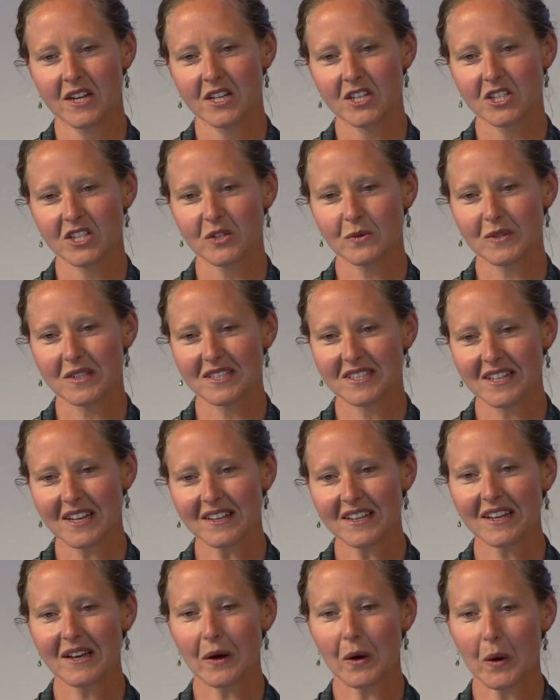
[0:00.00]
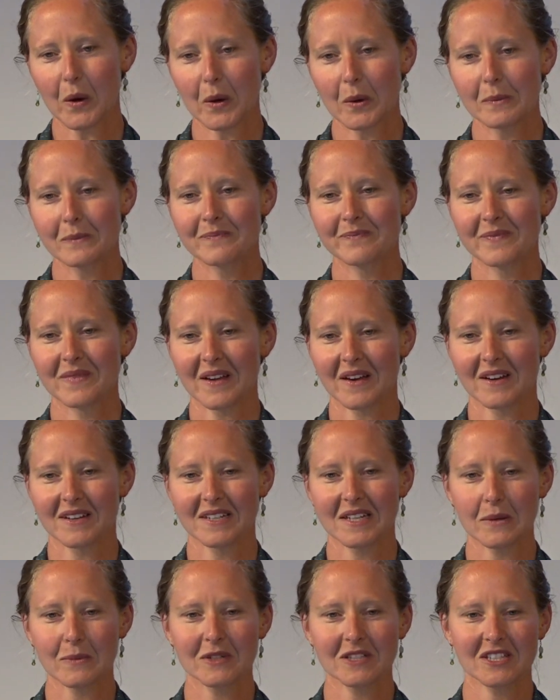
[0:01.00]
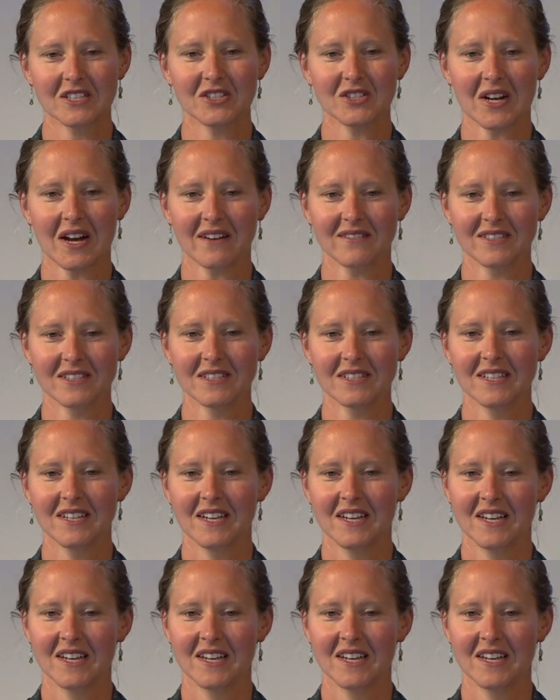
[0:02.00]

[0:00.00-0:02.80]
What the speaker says: She was stuck at home, unable to travel,